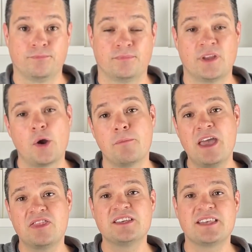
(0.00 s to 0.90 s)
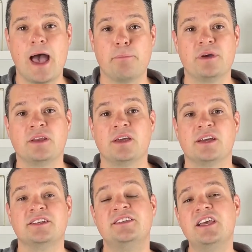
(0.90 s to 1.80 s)
Now to make this happen,
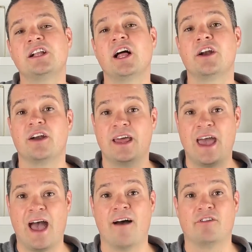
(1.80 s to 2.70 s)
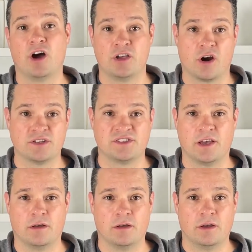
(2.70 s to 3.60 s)
declutter and have a yard
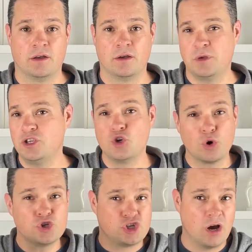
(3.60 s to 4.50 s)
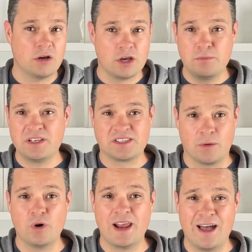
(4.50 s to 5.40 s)
sale. I mean, your junk could be
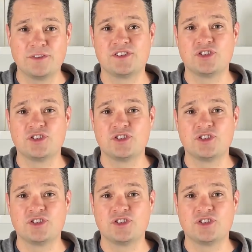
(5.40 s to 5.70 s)
someone else's